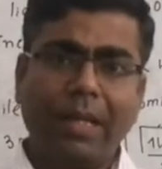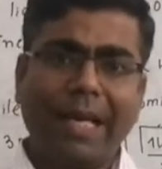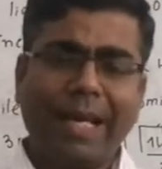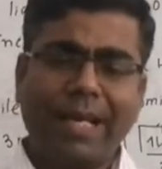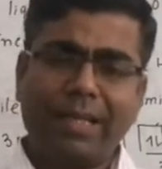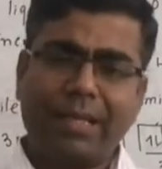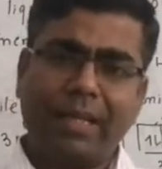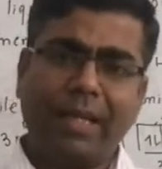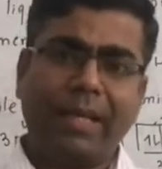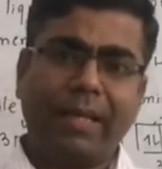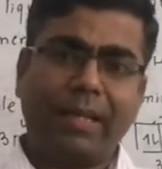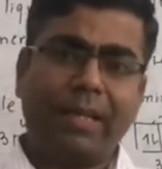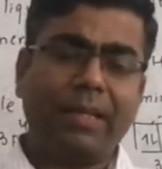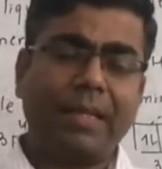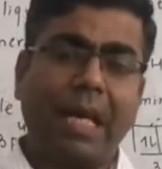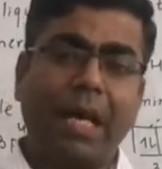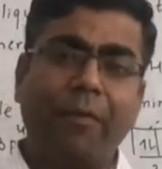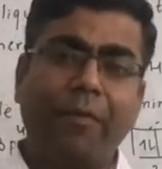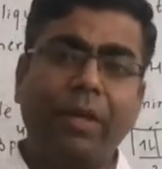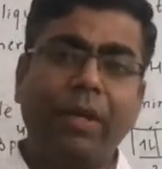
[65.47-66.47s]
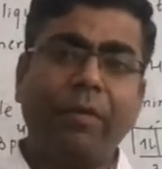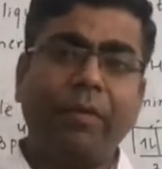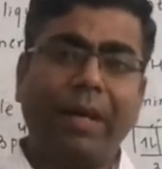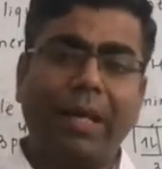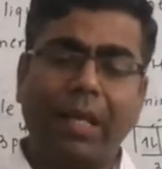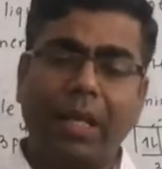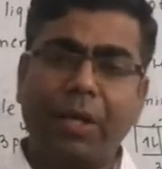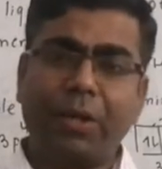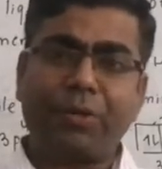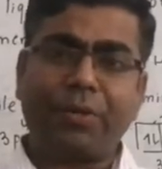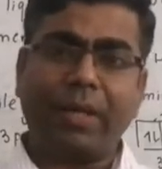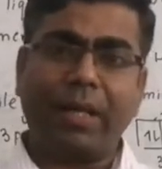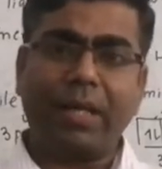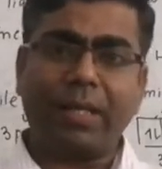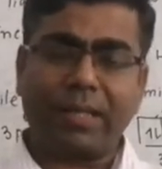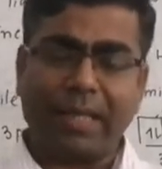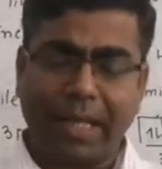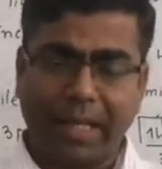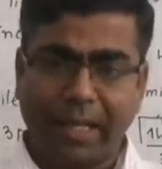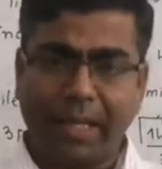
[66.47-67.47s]
as it is having valence
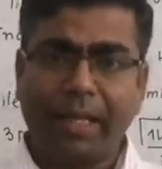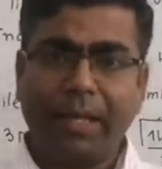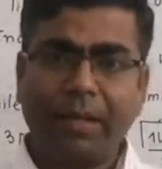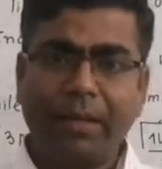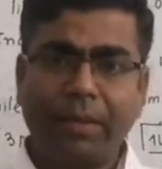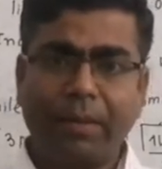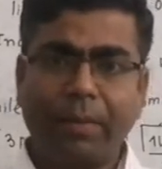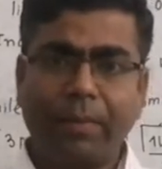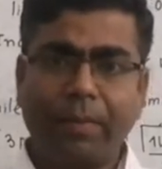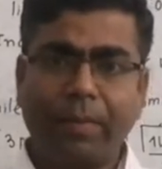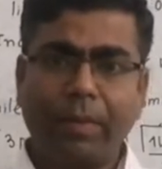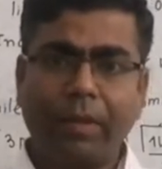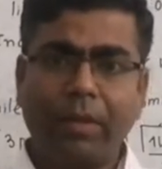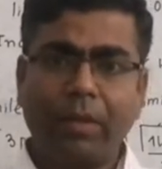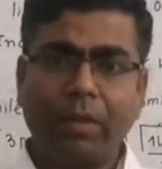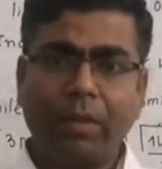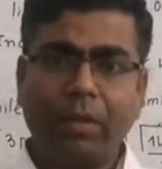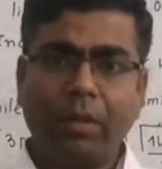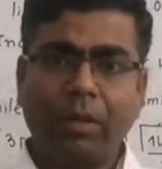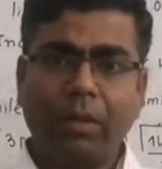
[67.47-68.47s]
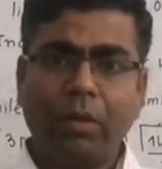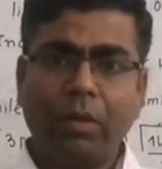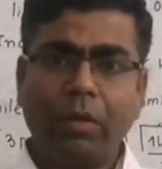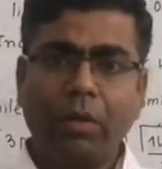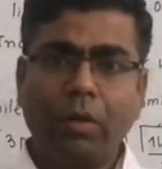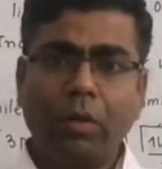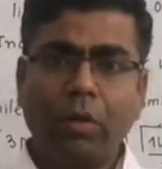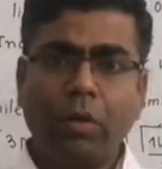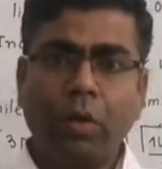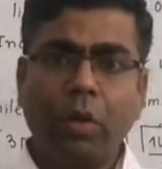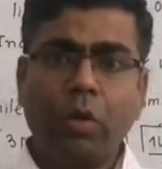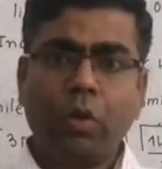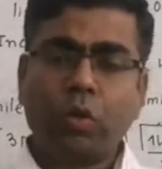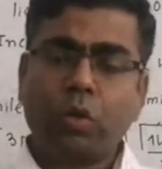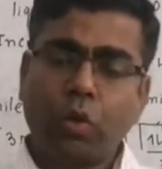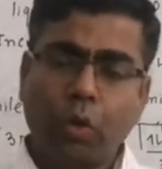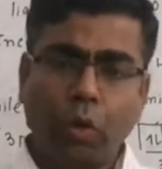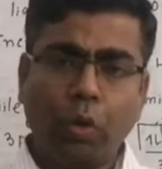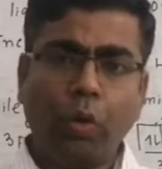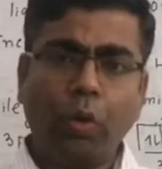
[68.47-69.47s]
shell second,
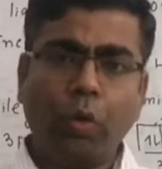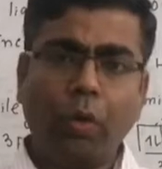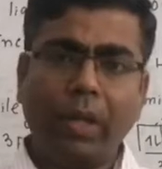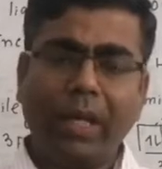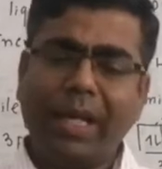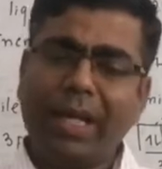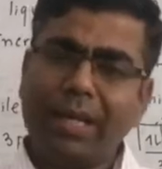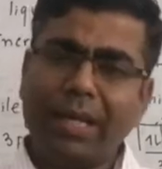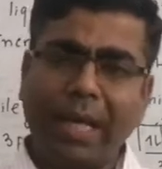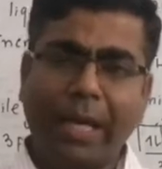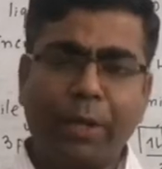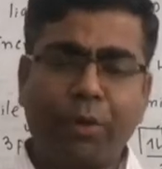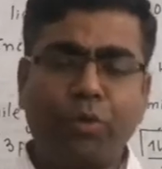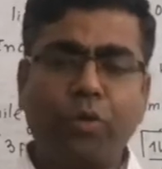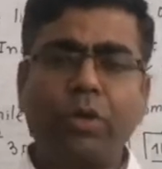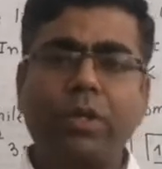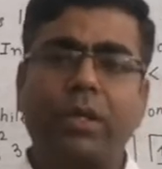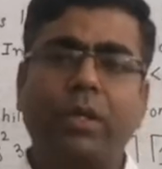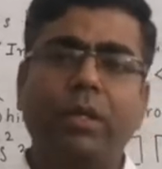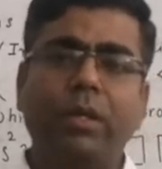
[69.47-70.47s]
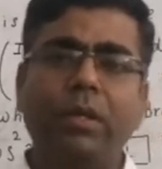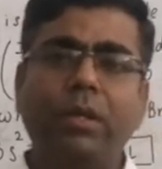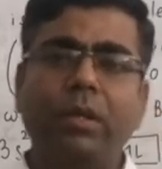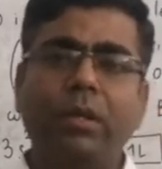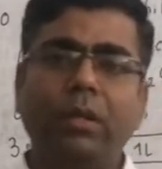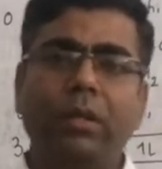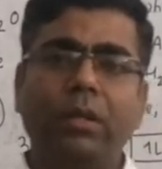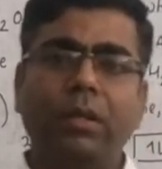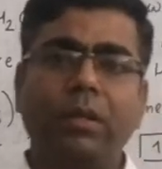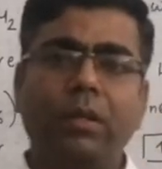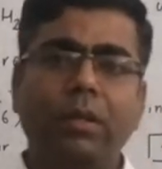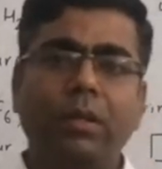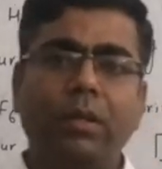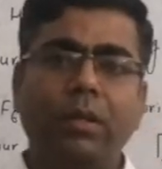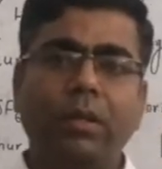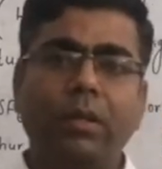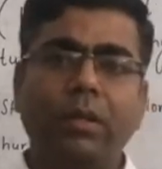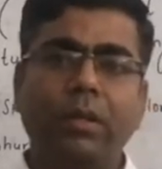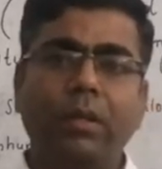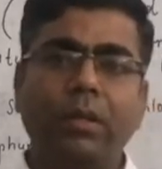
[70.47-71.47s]
so in nitrogen
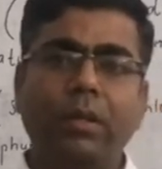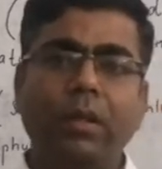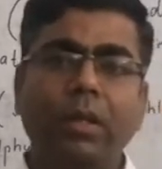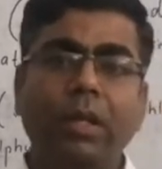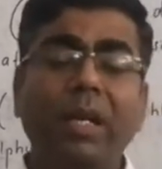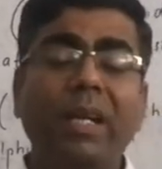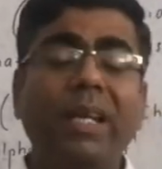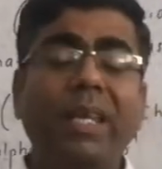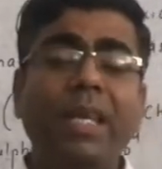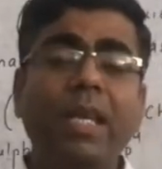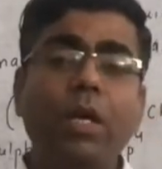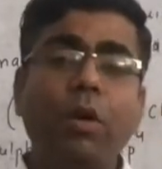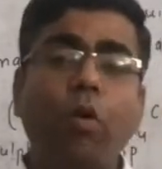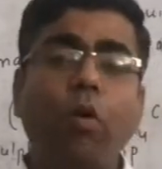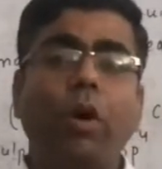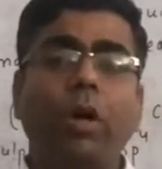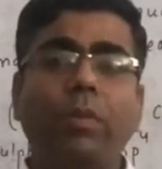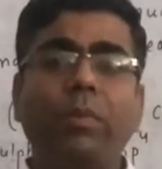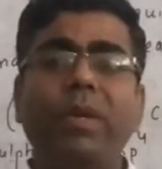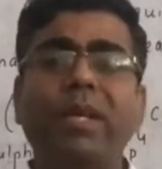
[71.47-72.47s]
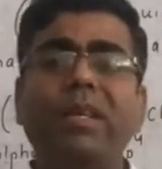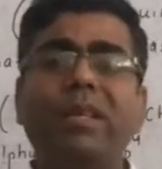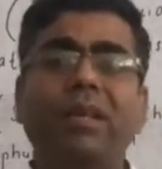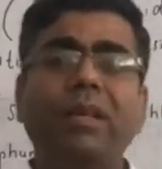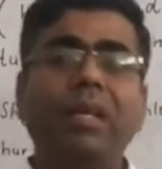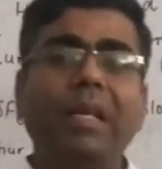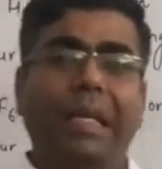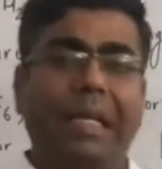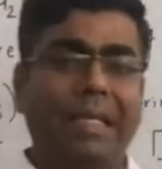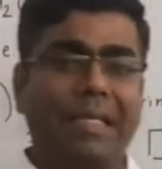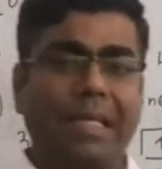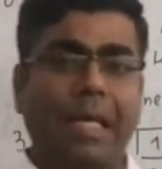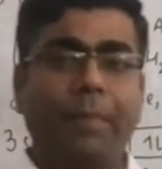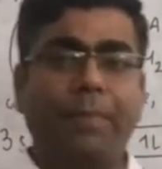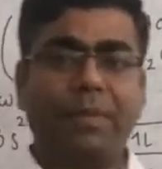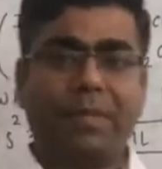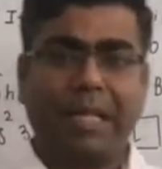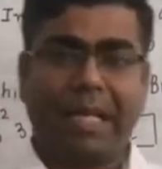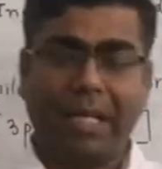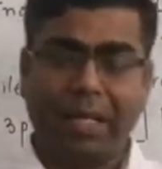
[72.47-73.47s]
d orbital is
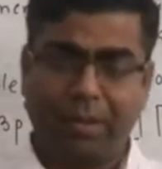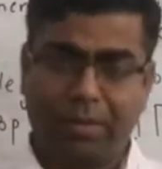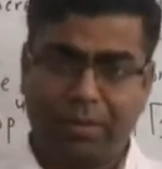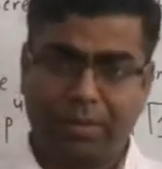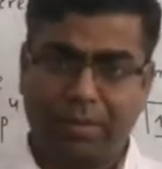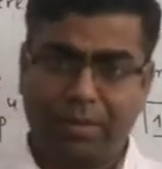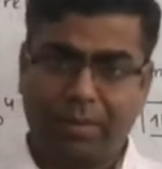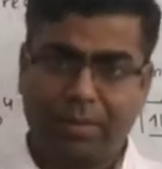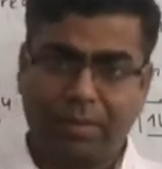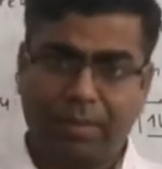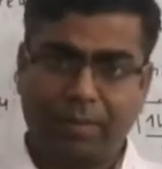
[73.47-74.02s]
absent,